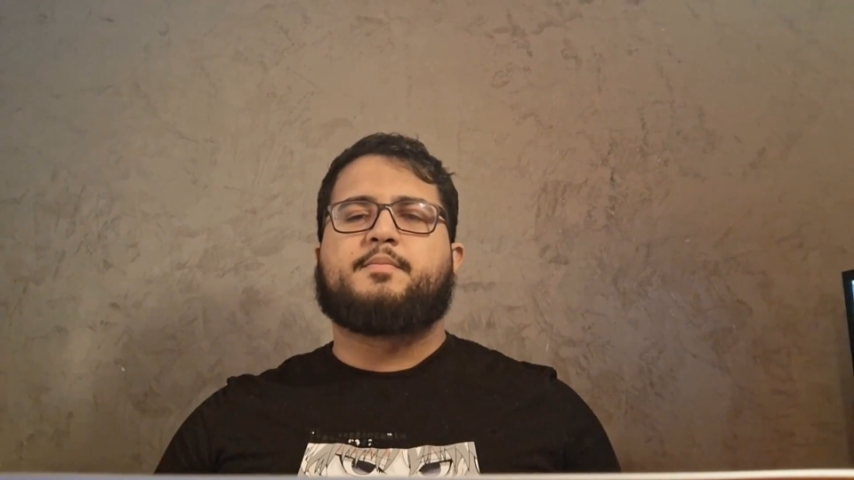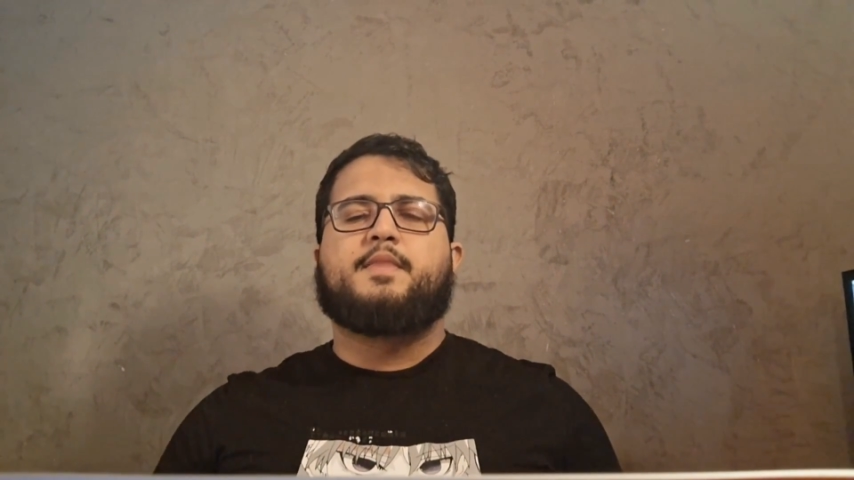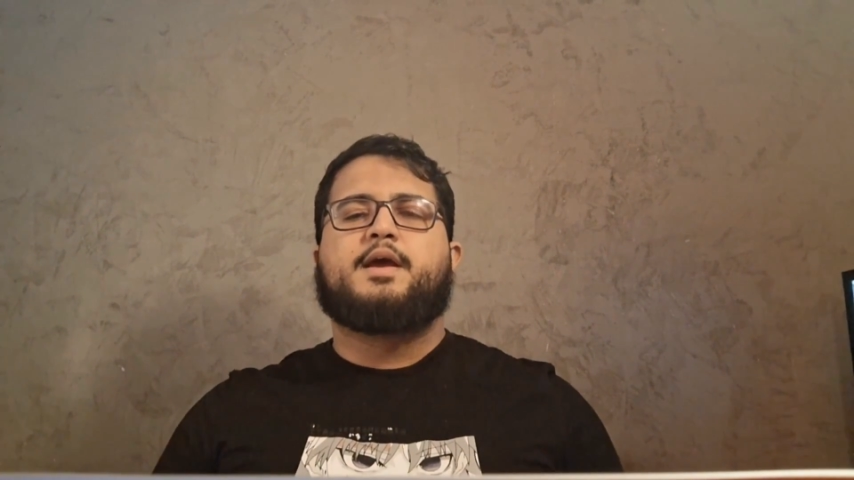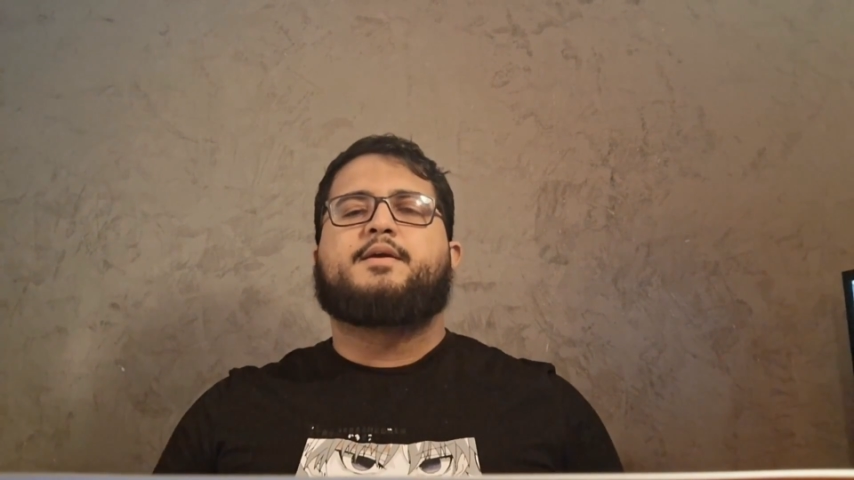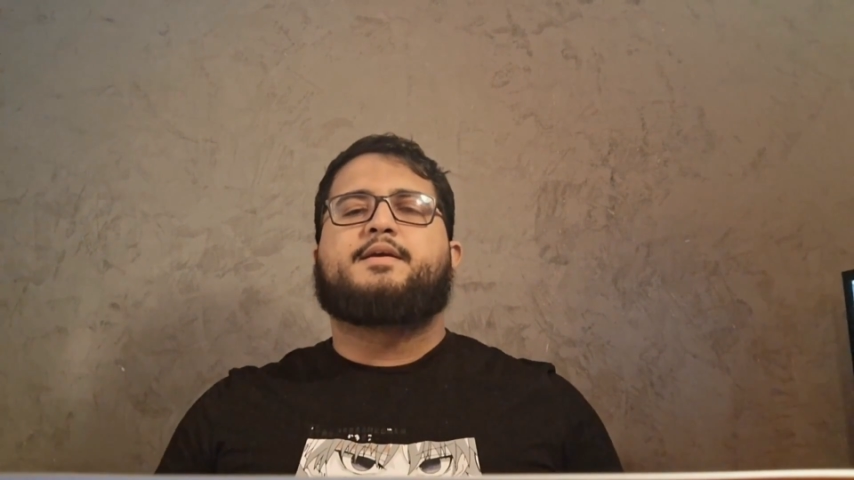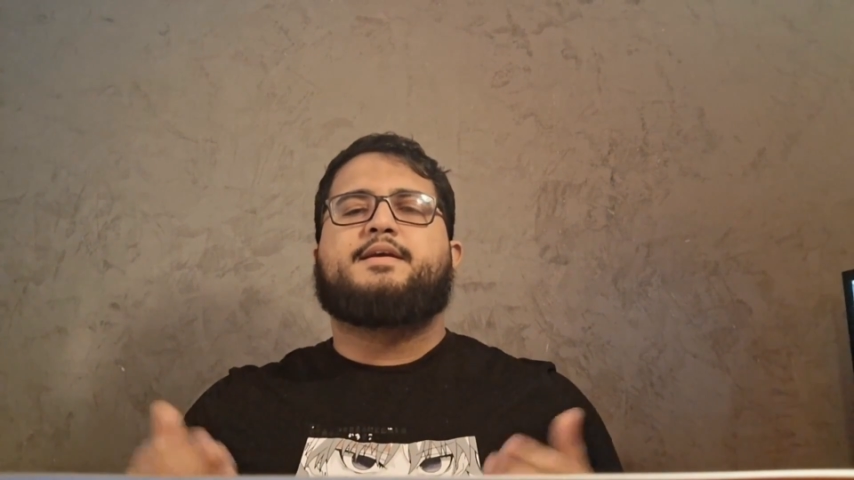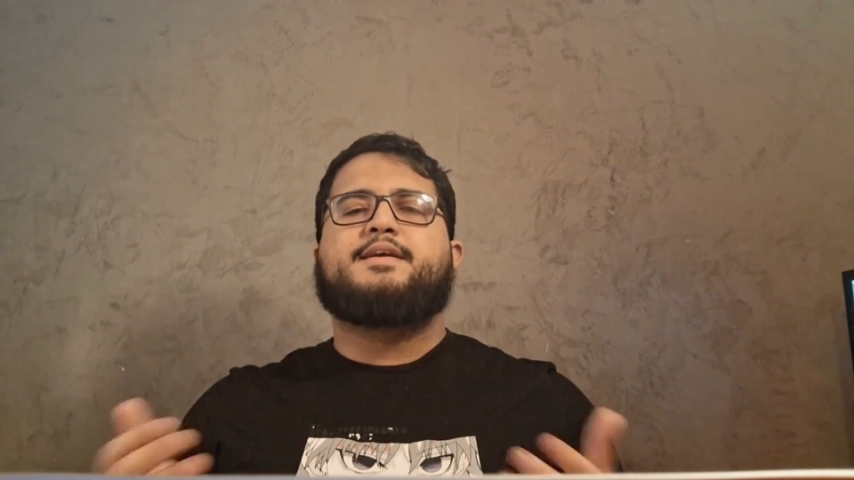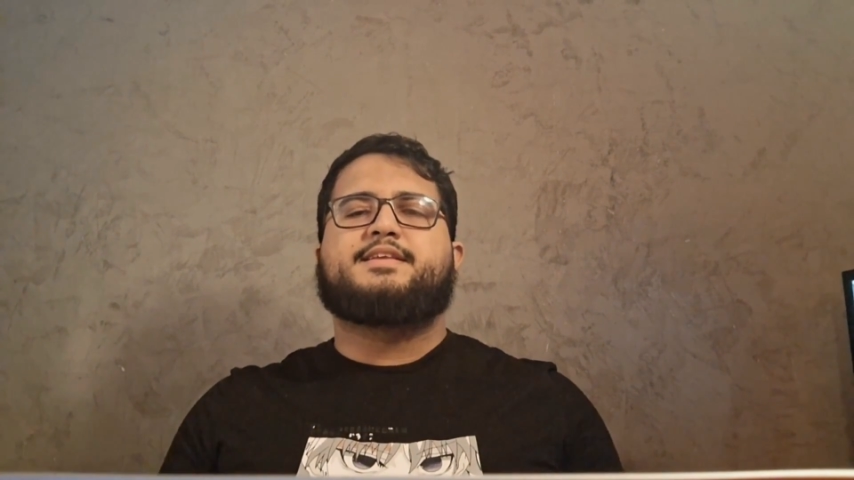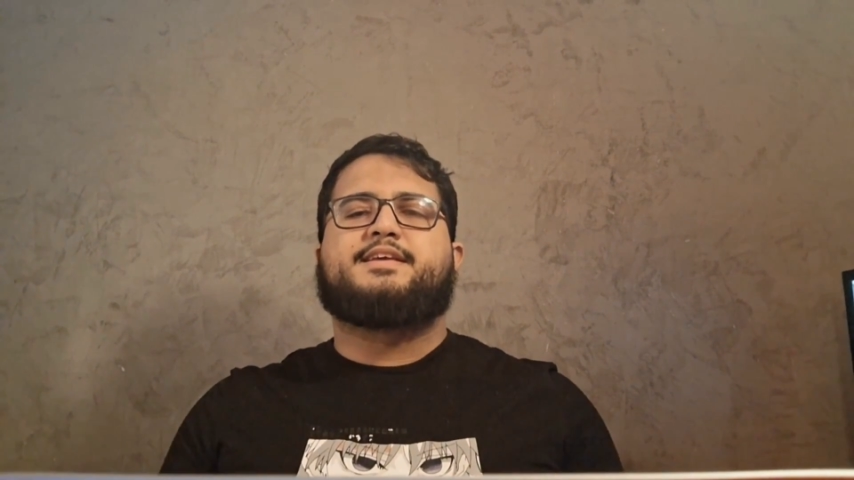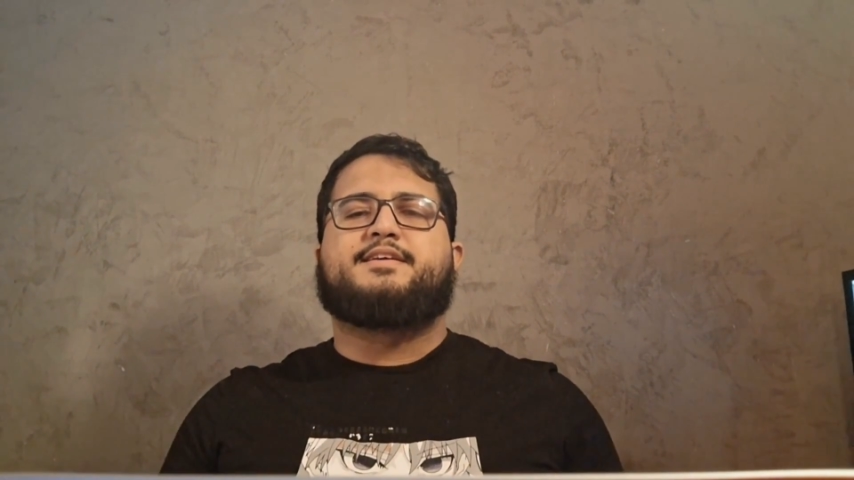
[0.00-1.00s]
Well,
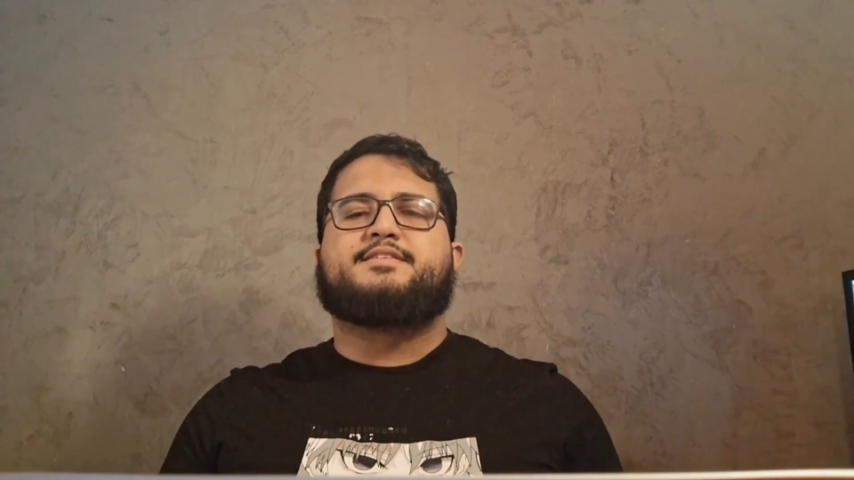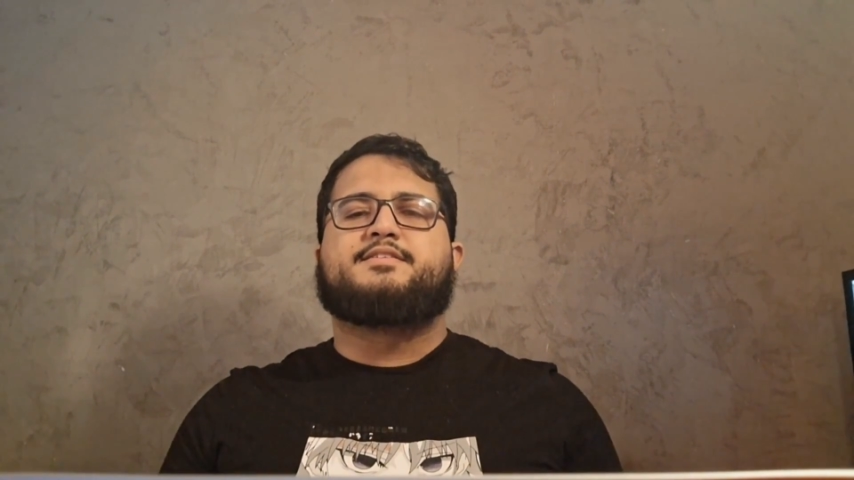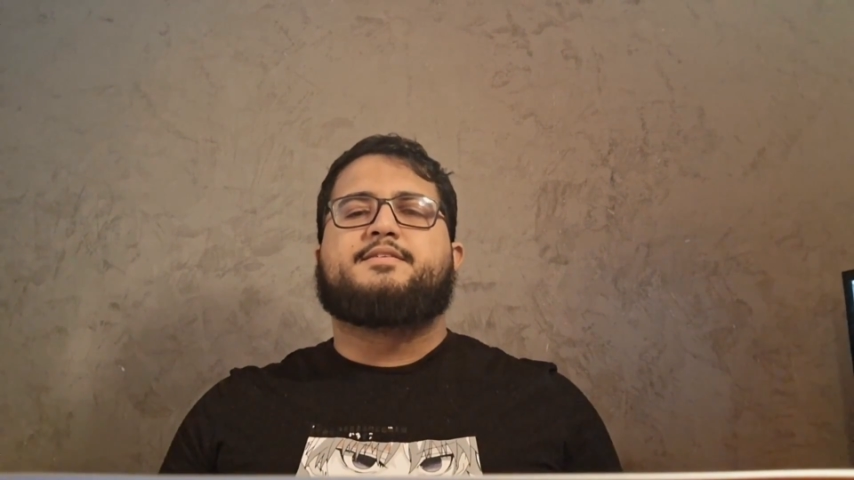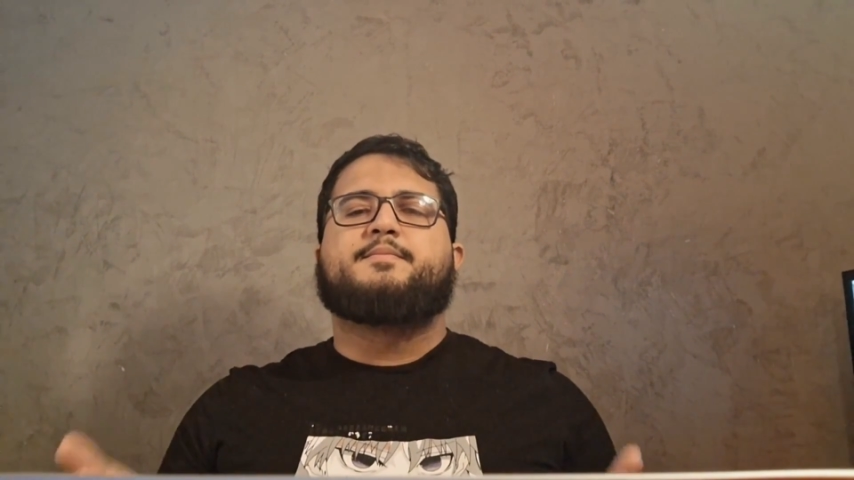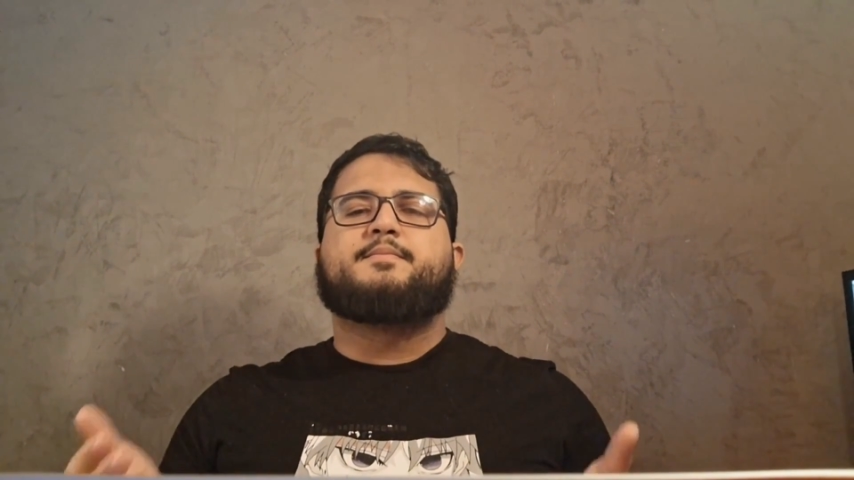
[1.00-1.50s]
it is.